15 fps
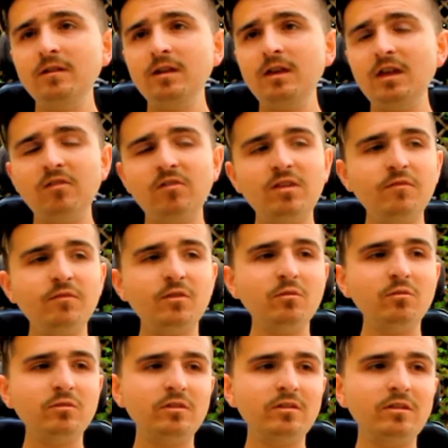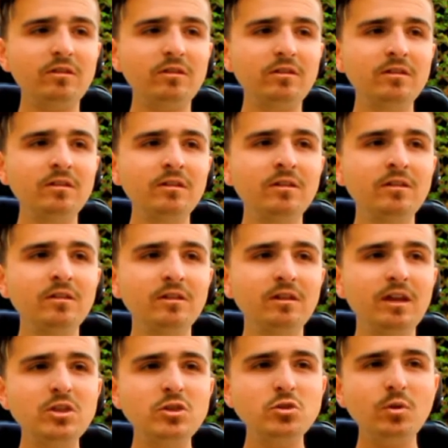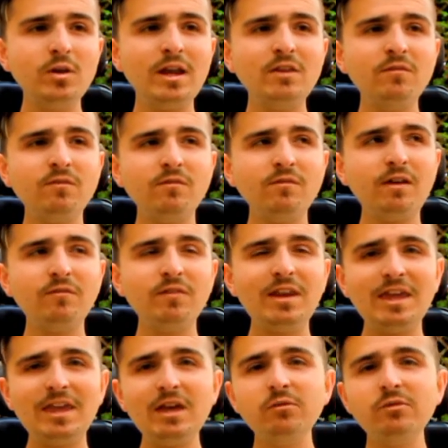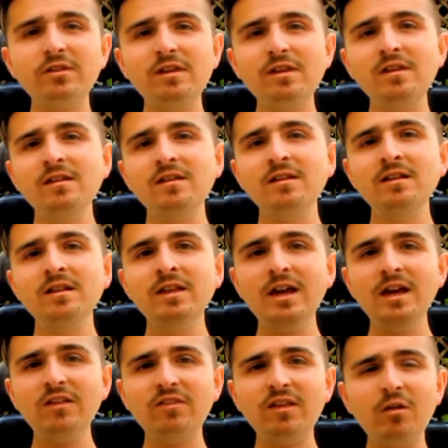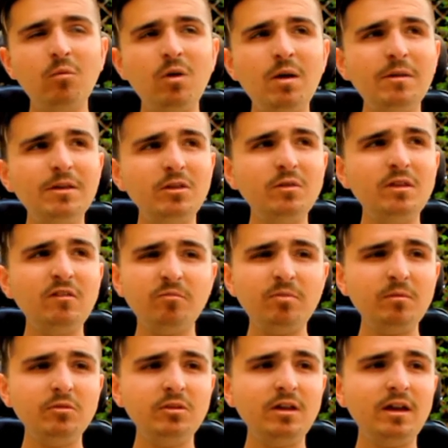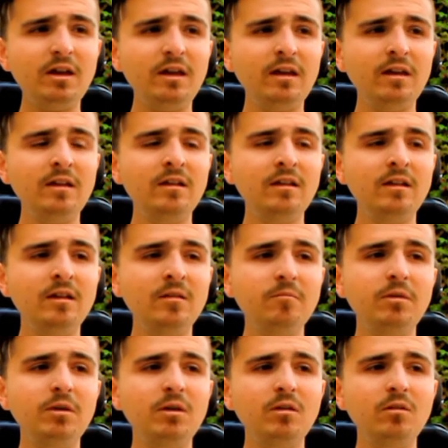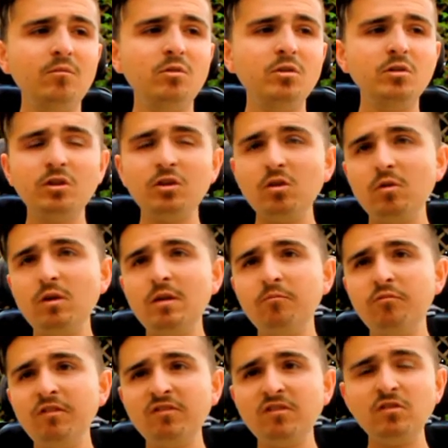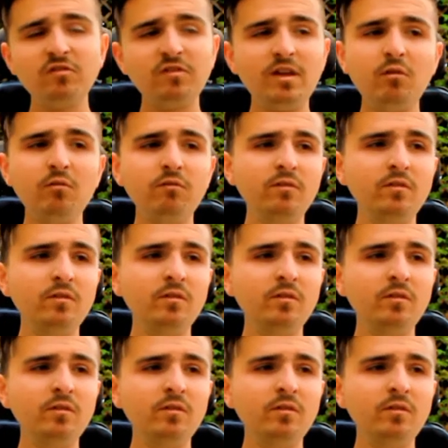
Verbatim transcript: It's difficult to enjoy anything without feeling guilty and saying, why am I doing this? People dying. But what are you going to do? Imprison yourself